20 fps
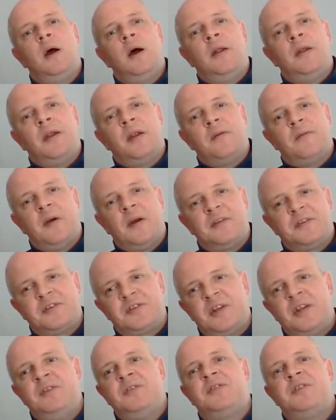and then I've had
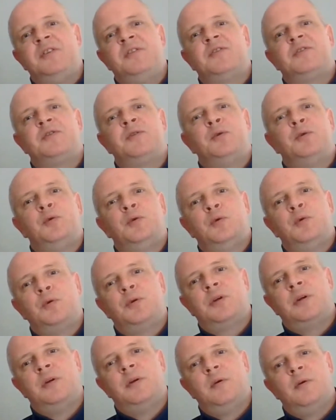stents
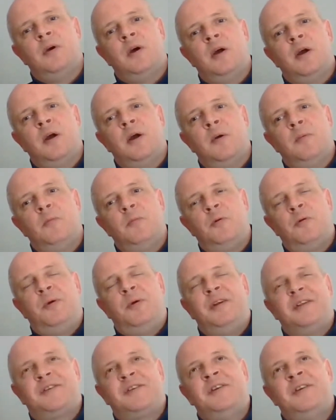installed,
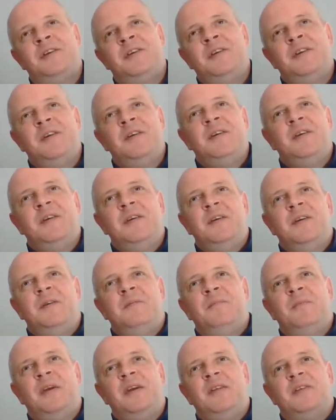which
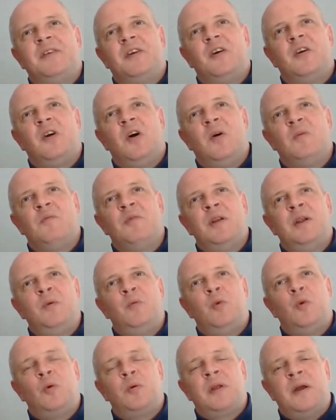means that I can't really
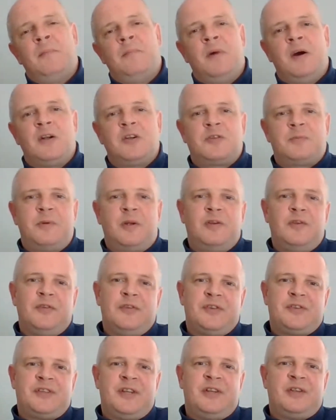walk that much
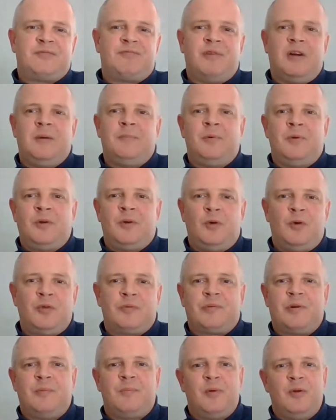because the stents rub and
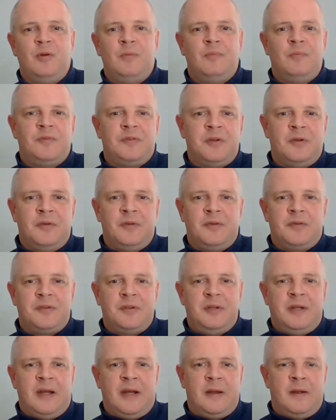cause problems, and
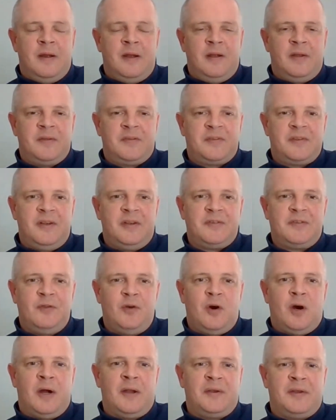it's
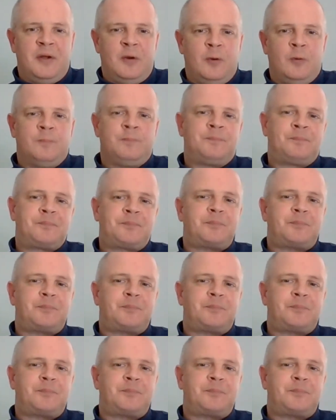not ideal.